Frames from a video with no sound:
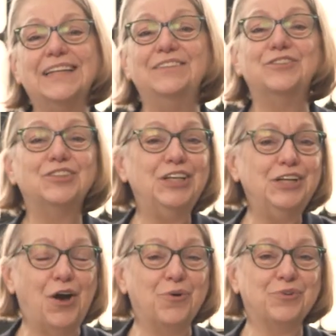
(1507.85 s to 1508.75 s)
and she
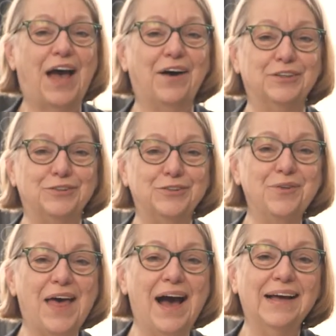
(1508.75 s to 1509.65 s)
knows how to do
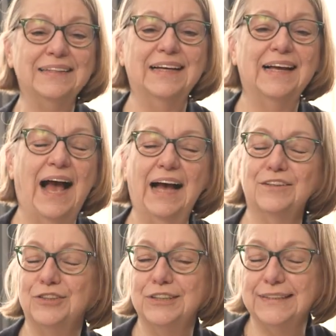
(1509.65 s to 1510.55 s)
that. As she